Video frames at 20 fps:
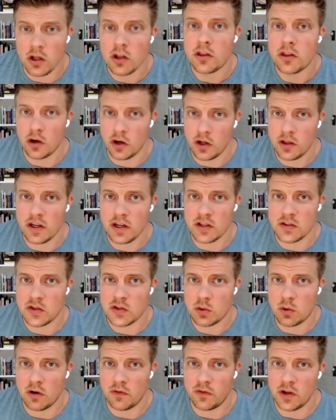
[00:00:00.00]
30,000
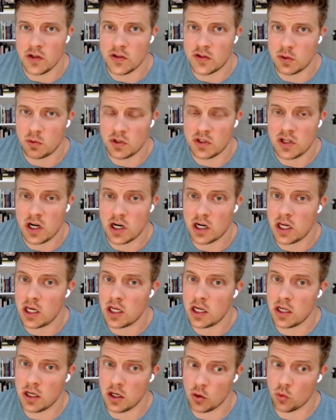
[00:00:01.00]
square feet. So we're
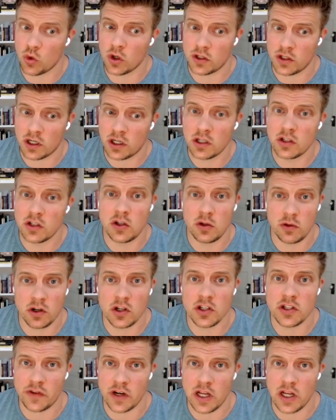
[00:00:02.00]
talking
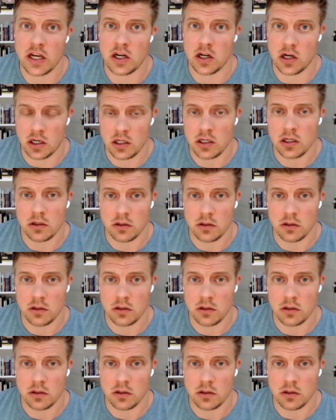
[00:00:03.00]
2/3 of an acre.